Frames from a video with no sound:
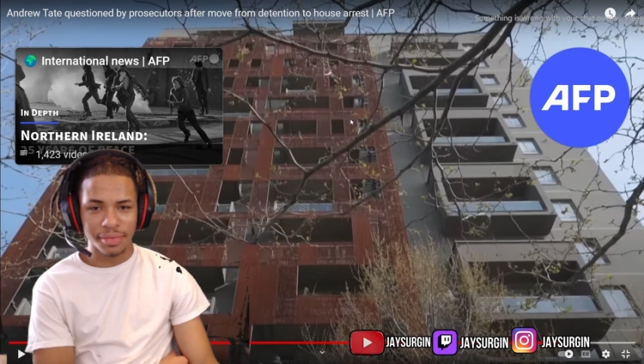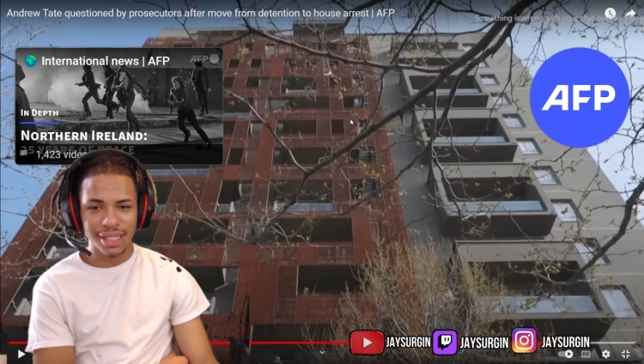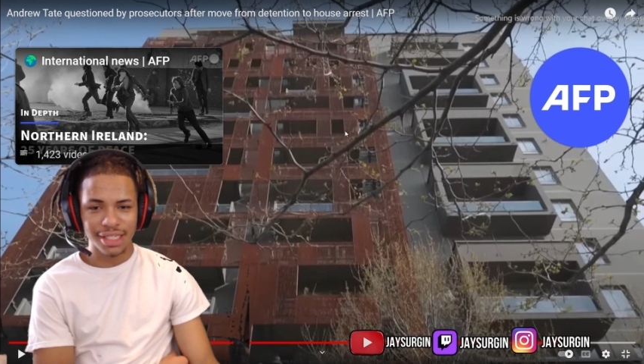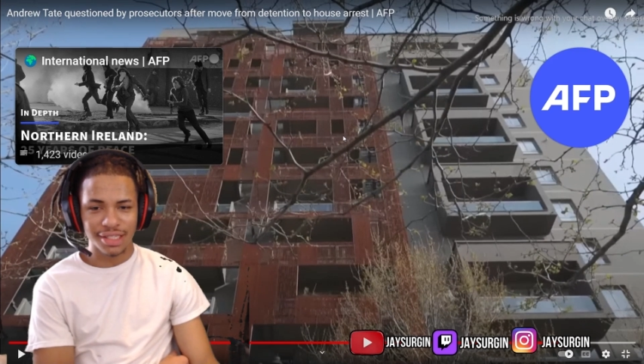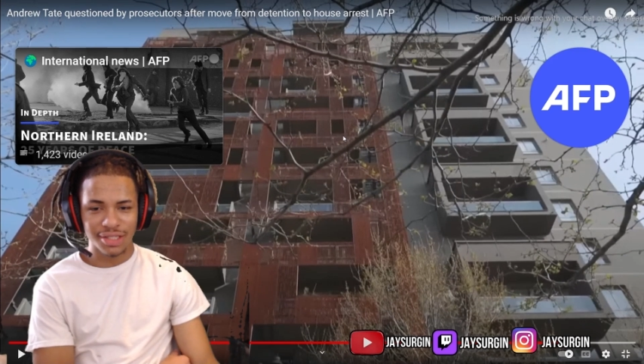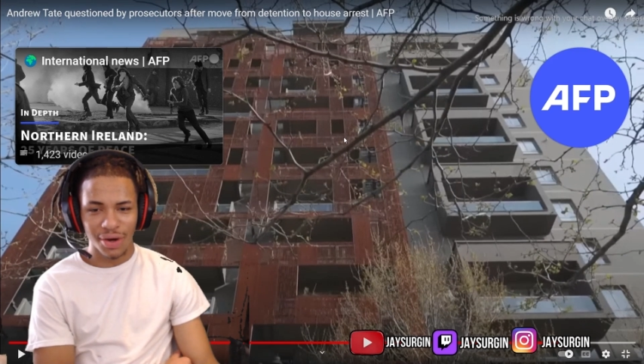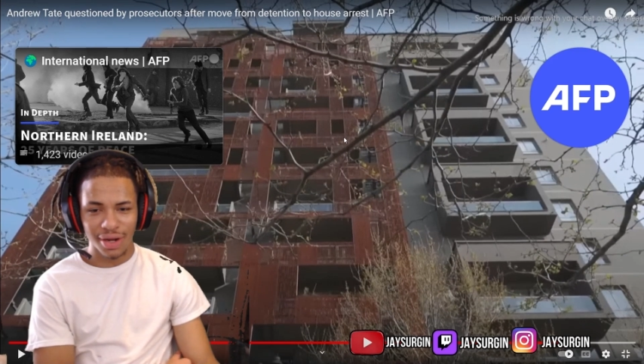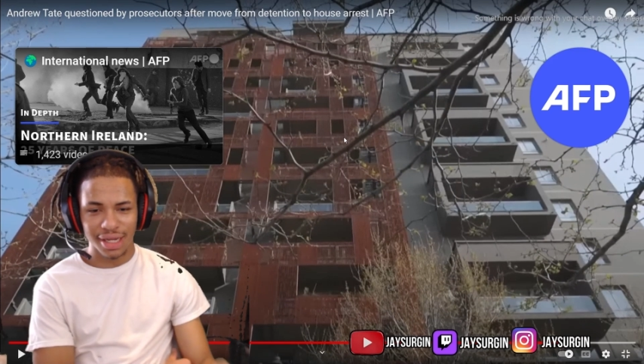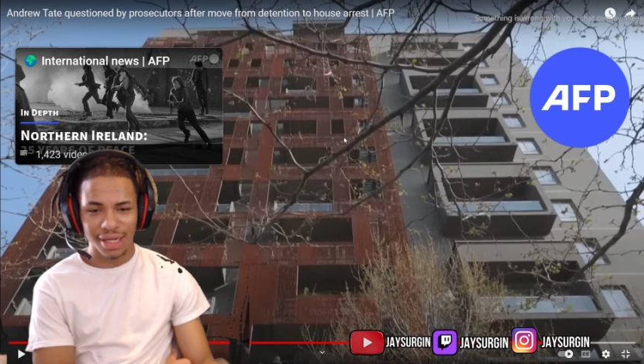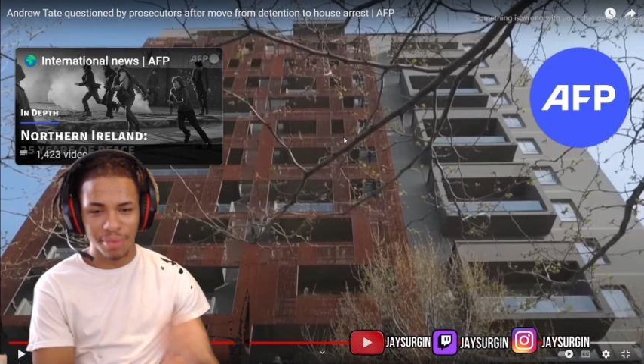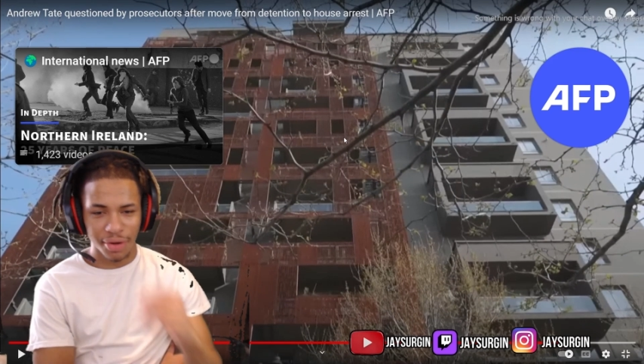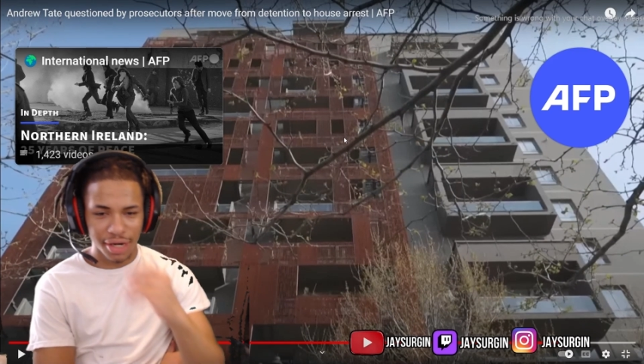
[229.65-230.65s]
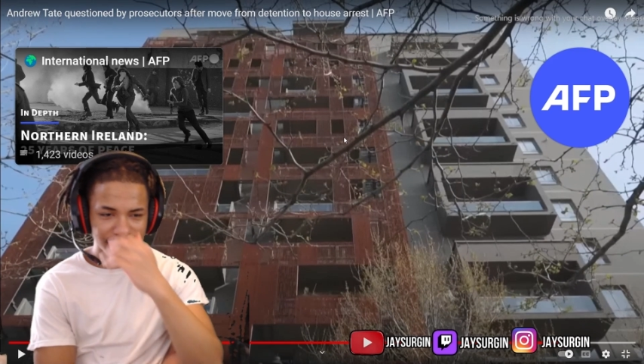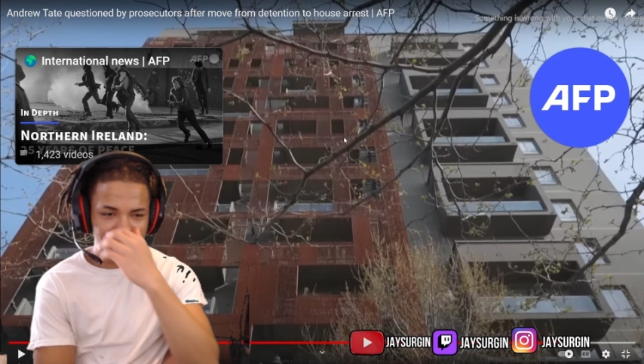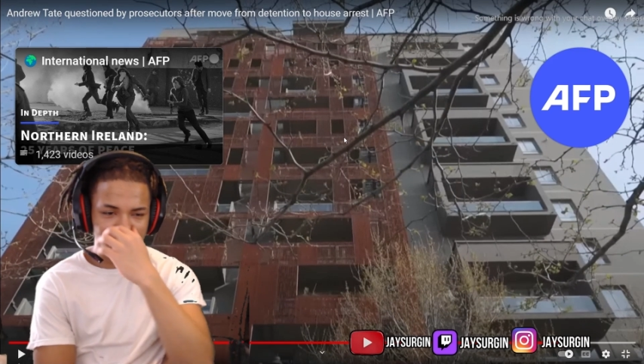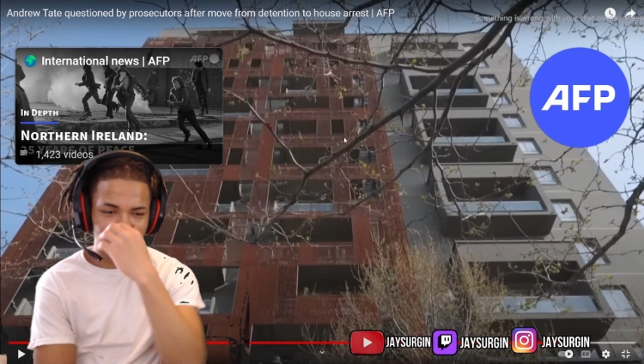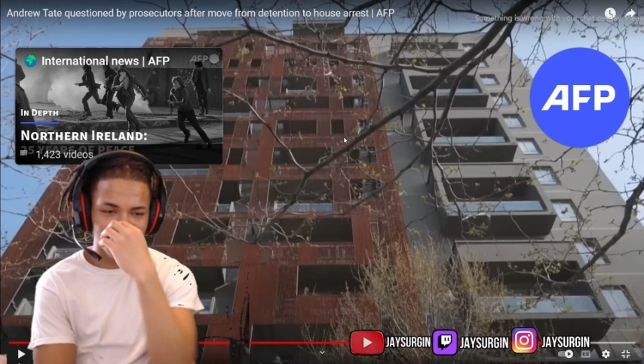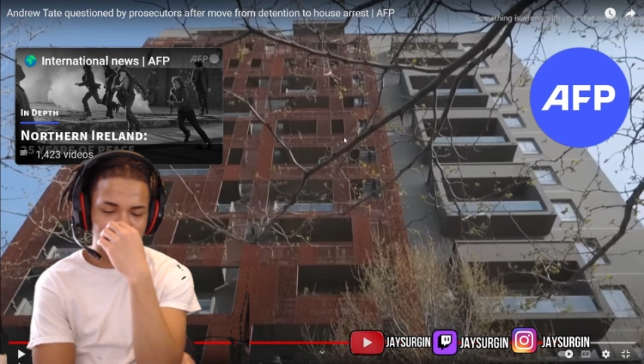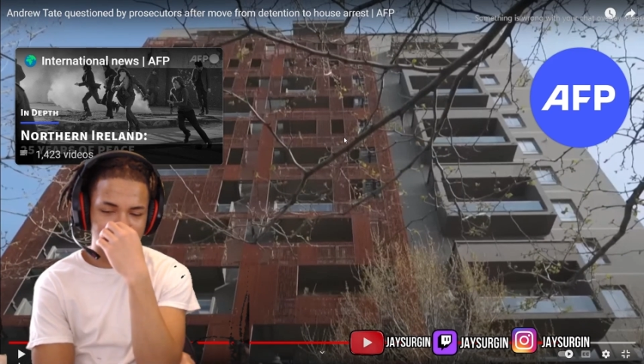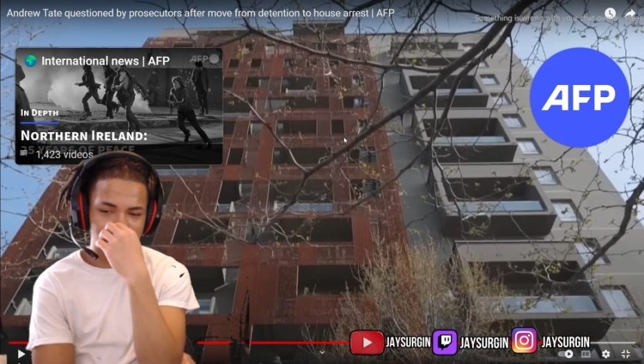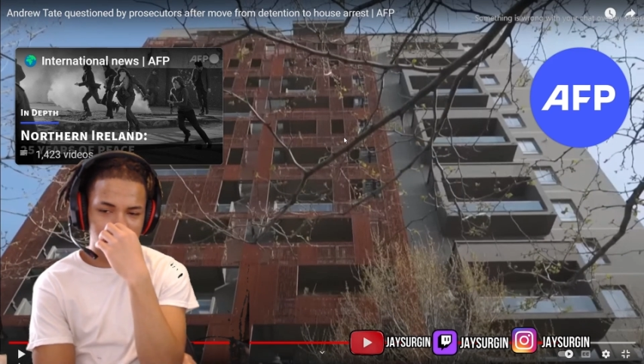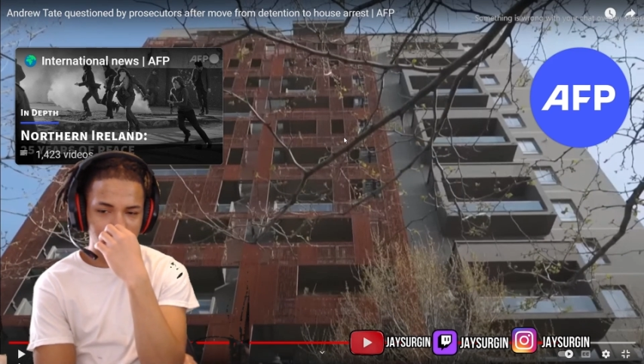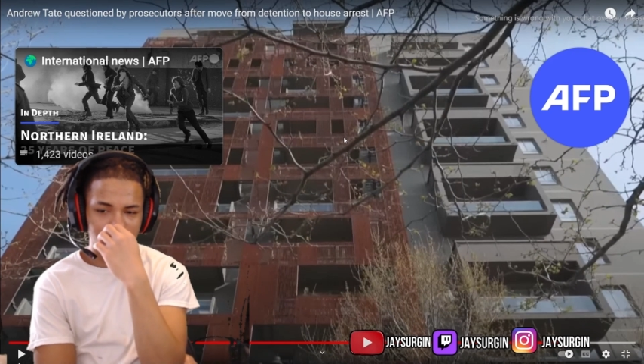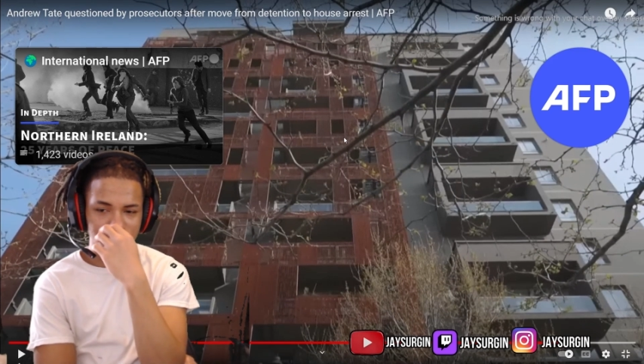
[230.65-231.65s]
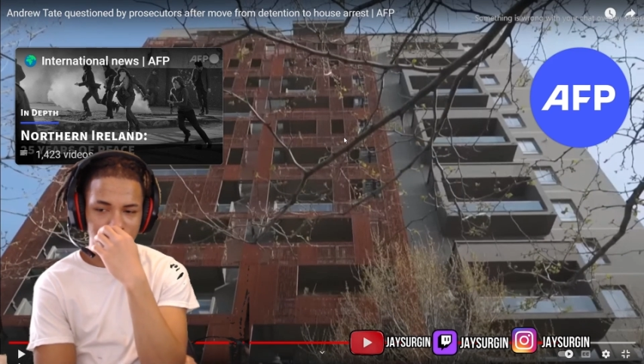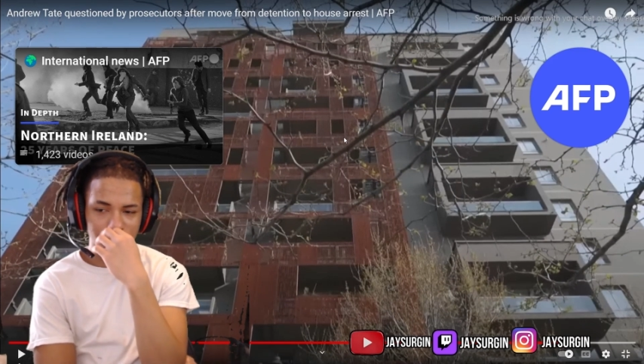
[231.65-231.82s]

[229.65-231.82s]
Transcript: That's a tall, bro. That's a tall ass building, bro.